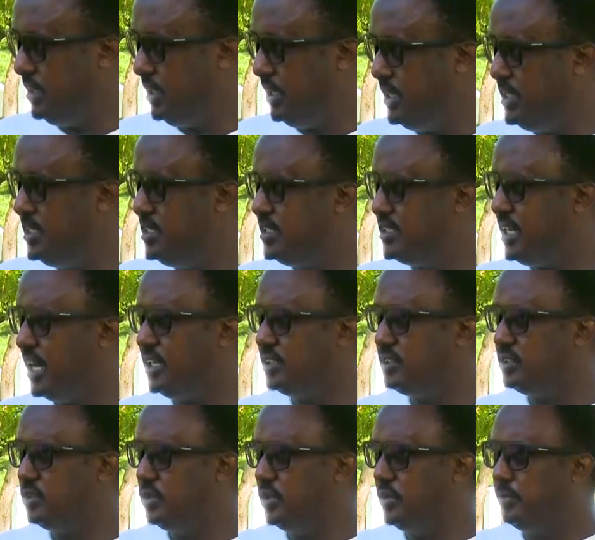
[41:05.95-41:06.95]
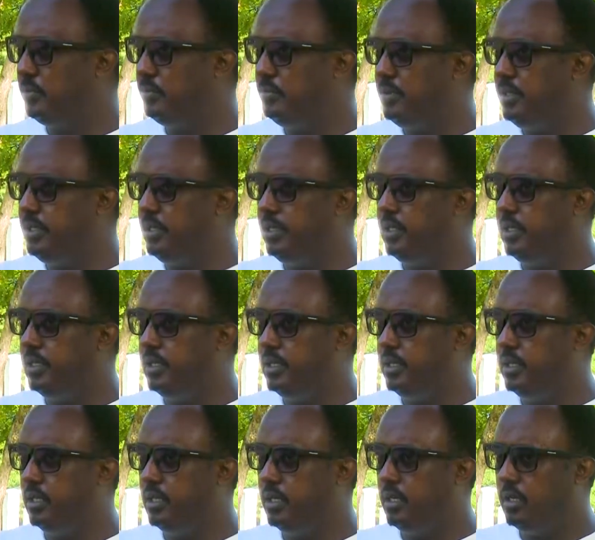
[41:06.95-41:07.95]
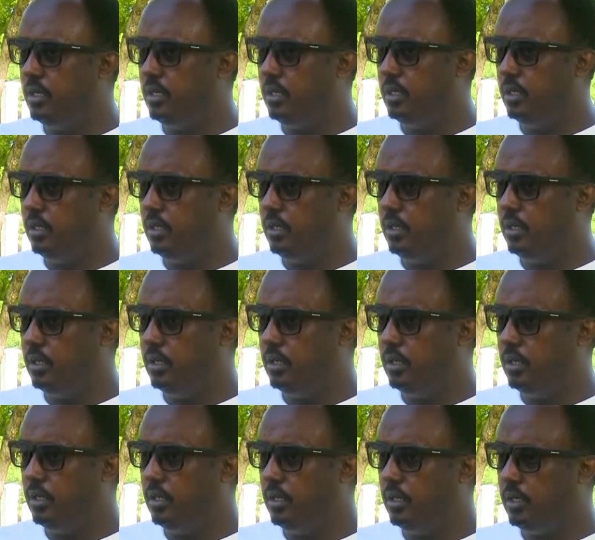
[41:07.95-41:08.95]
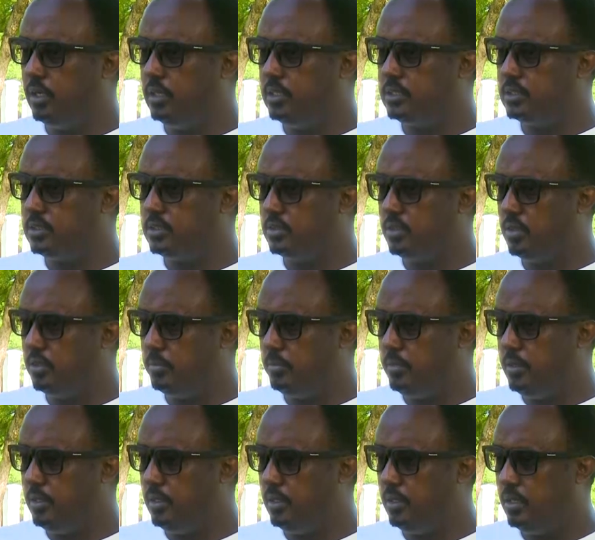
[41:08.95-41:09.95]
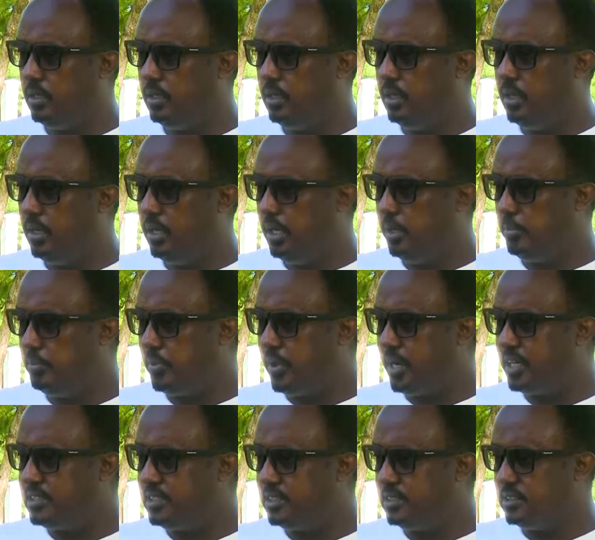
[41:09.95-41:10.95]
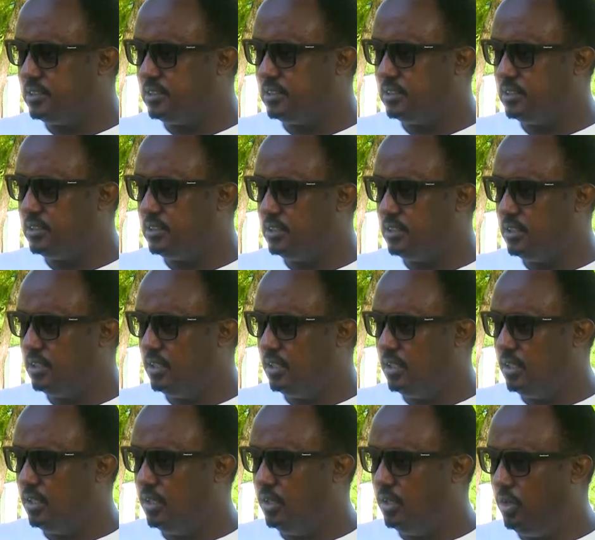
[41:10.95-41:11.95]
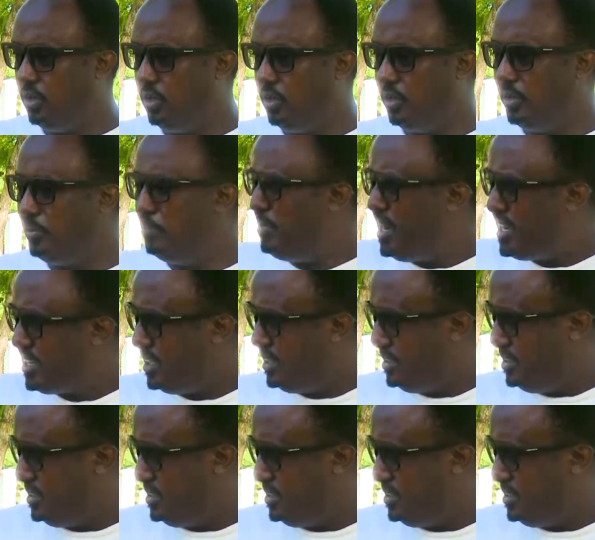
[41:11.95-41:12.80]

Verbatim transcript: It has not been uh, it has not been a practice or back in